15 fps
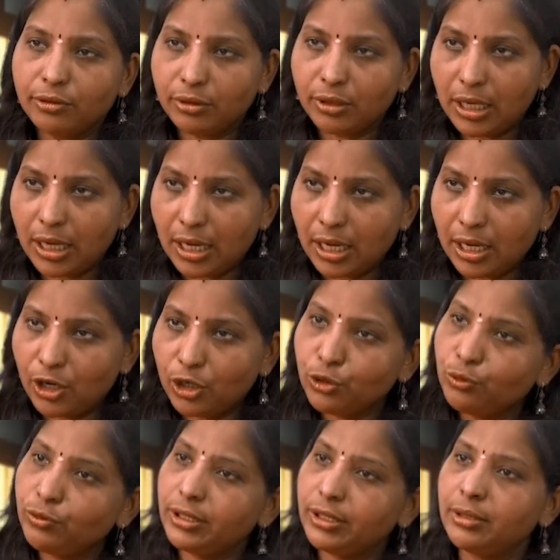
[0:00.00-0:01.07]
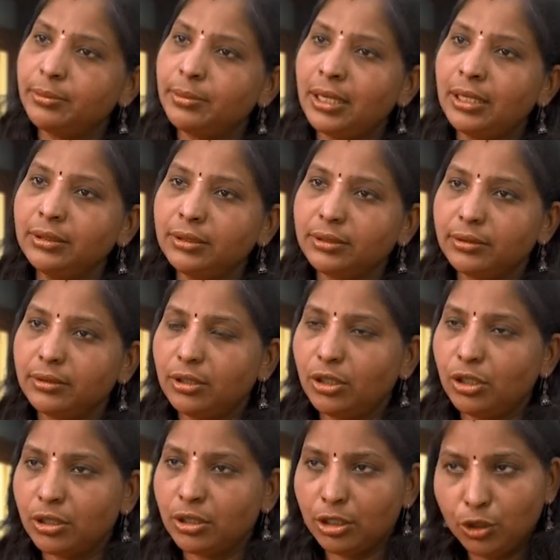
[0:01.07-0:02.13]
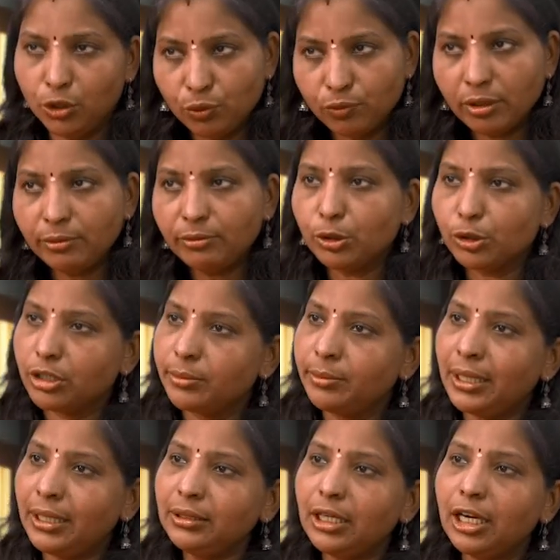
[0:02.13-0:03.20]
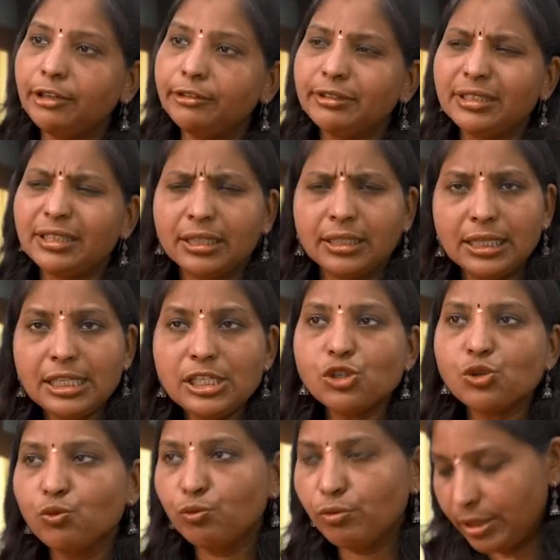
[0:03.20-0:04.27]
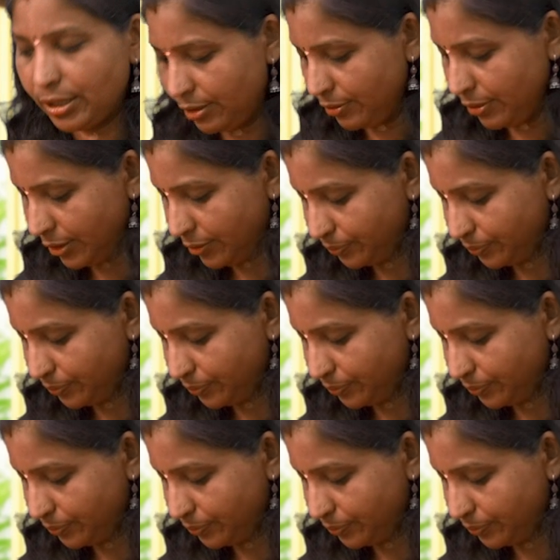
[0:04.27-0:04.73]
a hot water bath or lukewarm water bath after at least 1 hour.